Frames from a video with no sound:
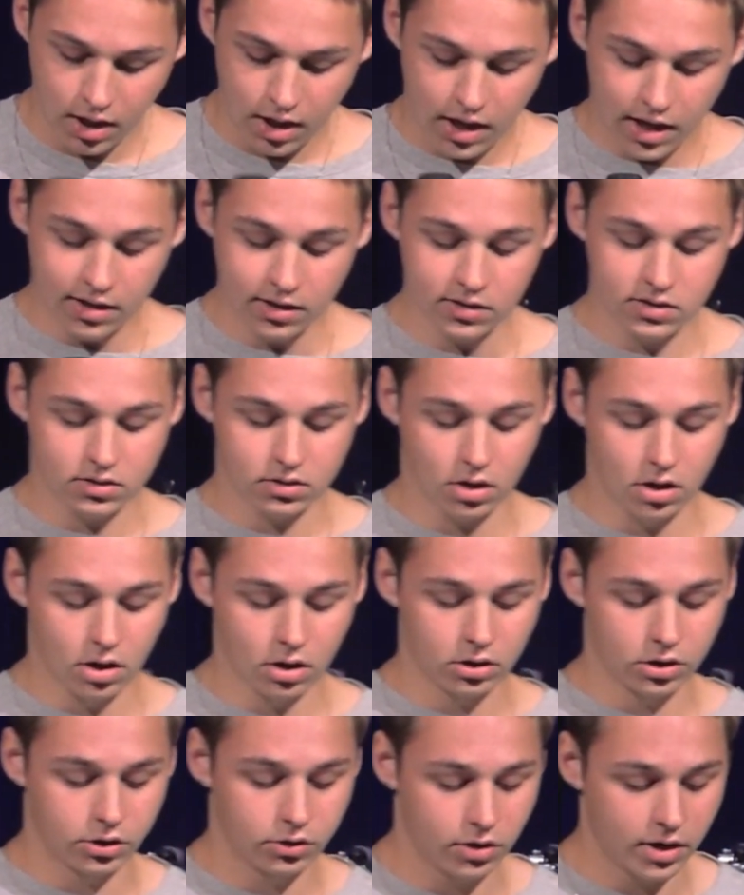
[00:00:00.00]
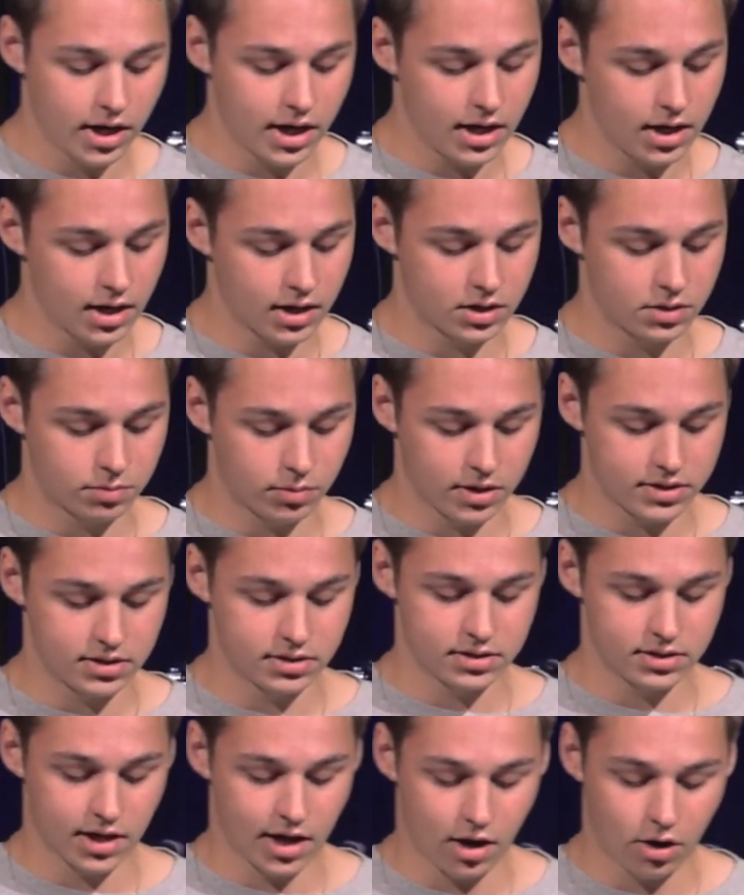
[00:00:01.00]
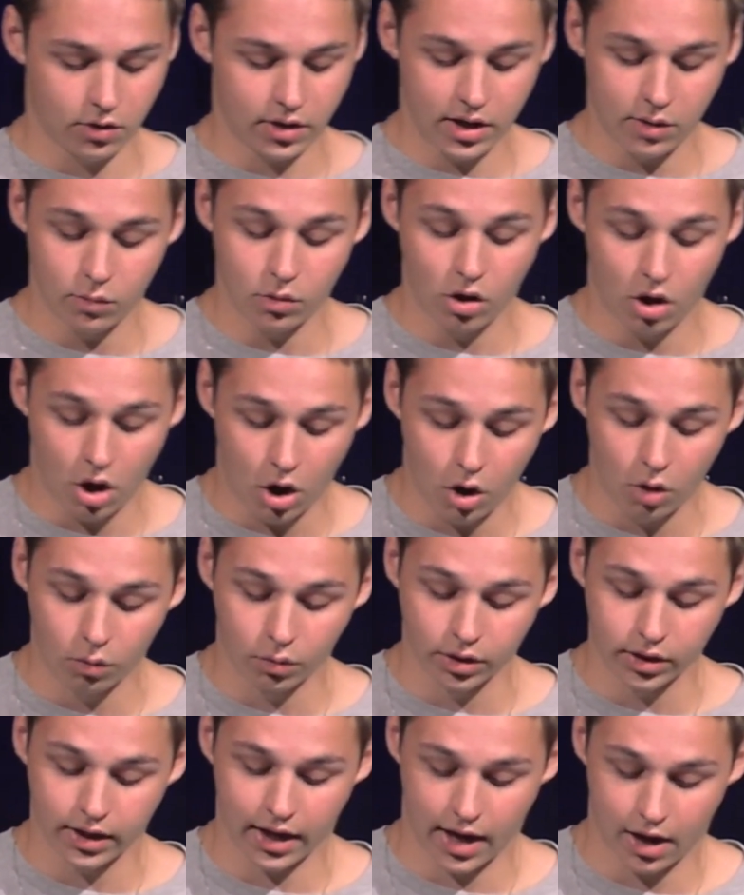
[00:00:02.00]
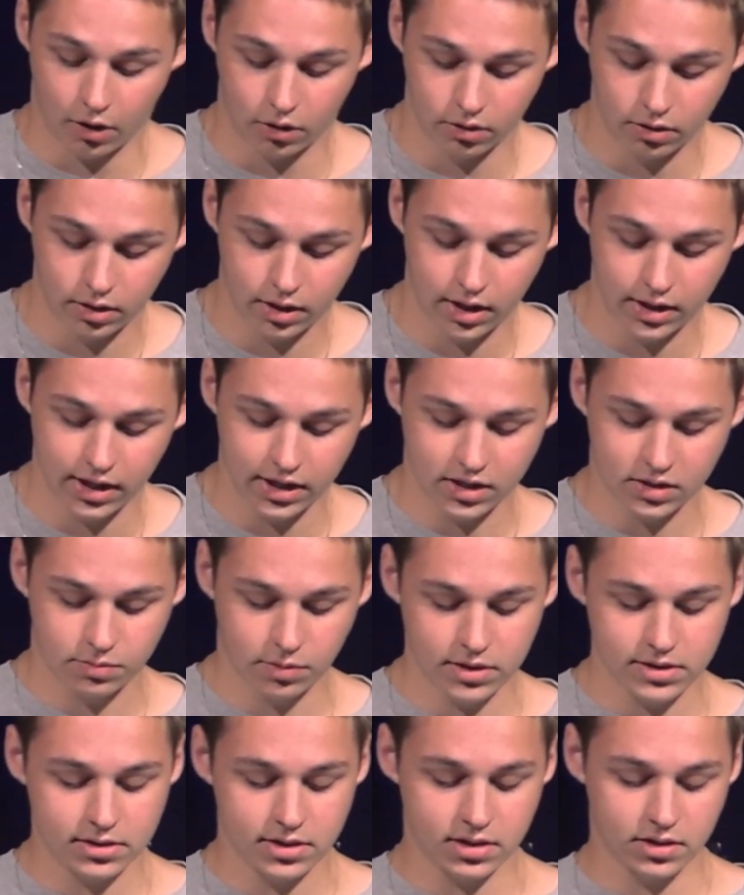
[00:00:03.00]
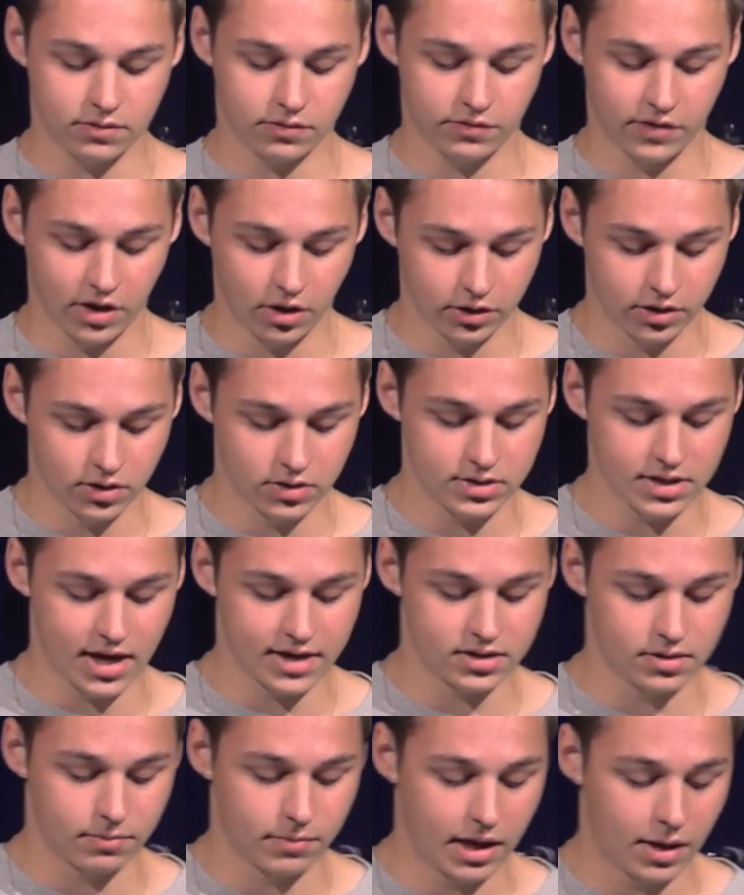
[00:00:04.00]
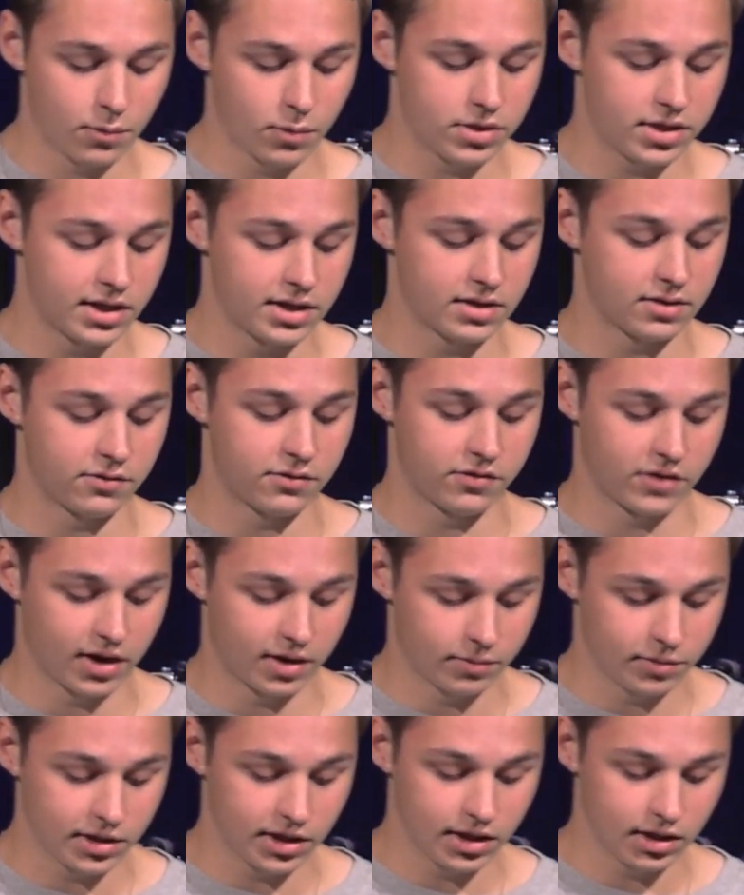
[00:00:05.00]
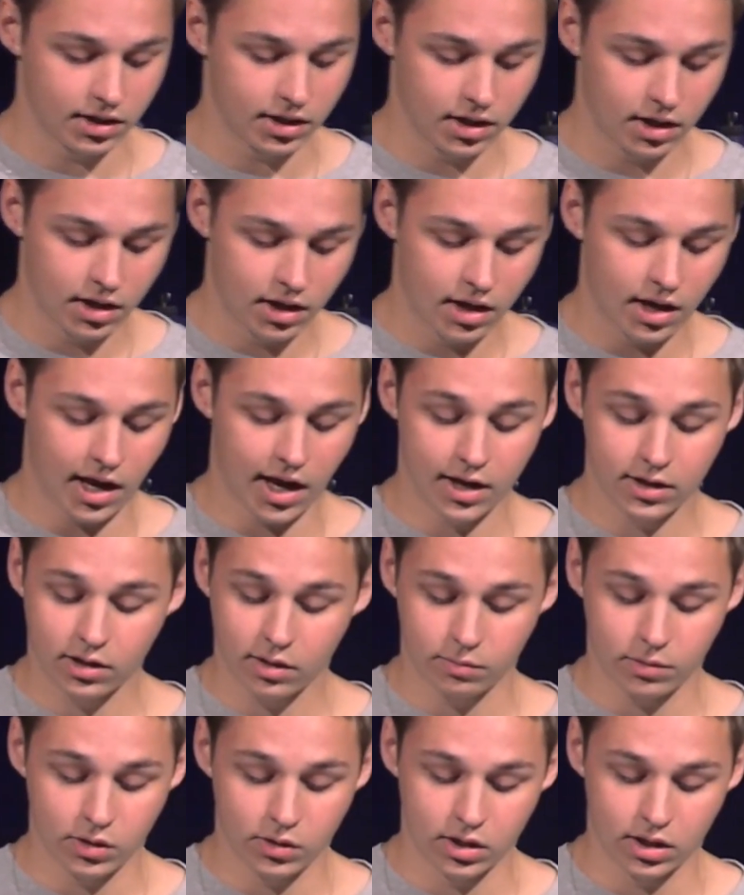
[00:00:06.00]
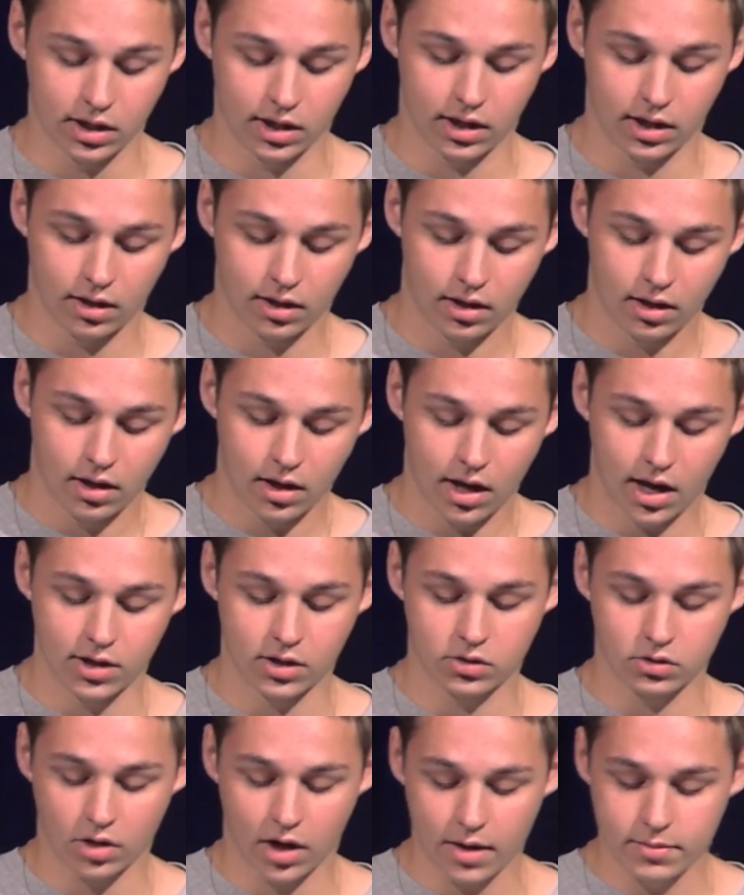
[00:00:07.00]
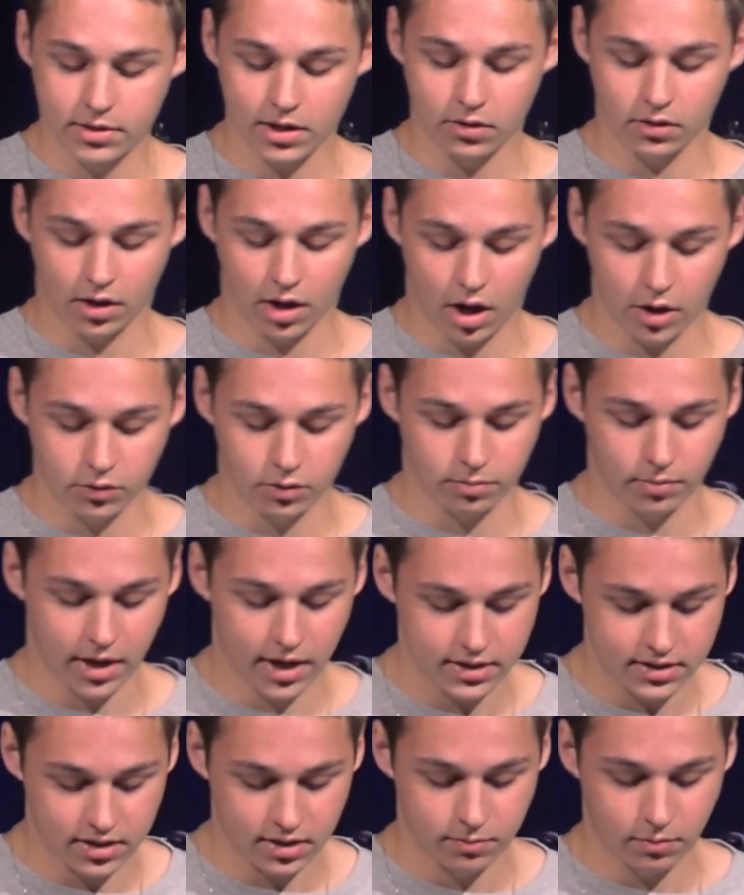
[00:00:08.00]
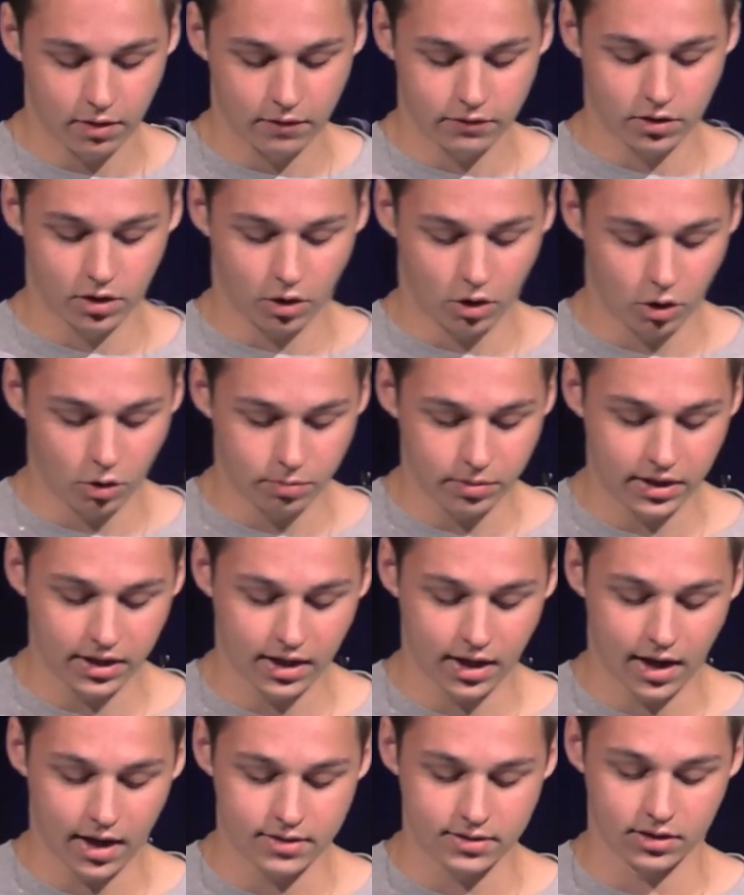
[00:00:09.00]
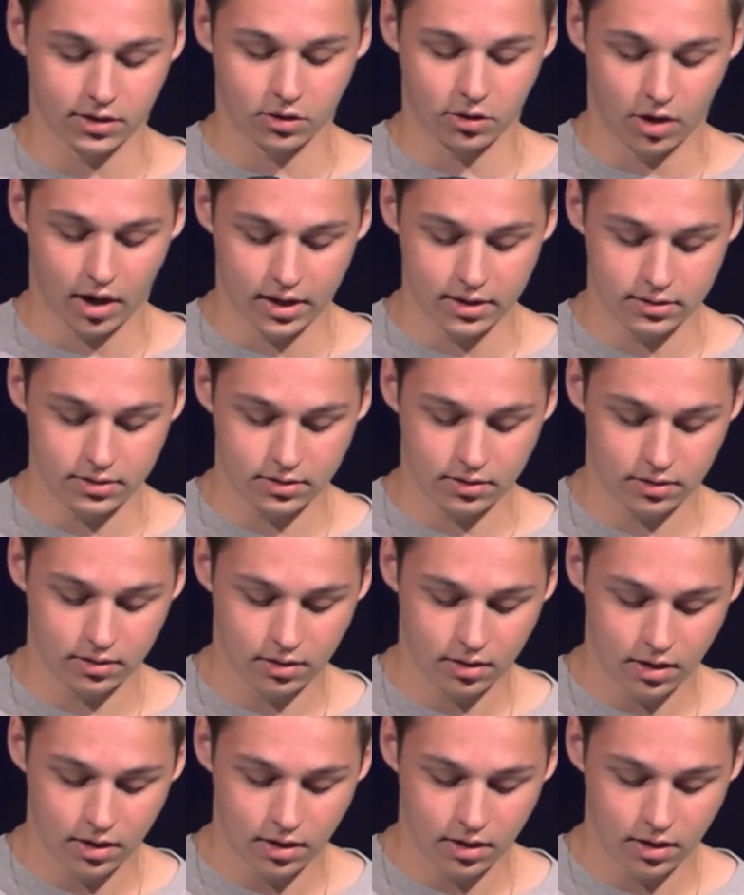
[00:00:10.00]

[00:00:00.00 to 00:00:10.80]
In the song, Lecrae expresses how it will all work out, and he expresses his failures as a man within his family and community, and describes how God reminds him of the hope he has in Christ.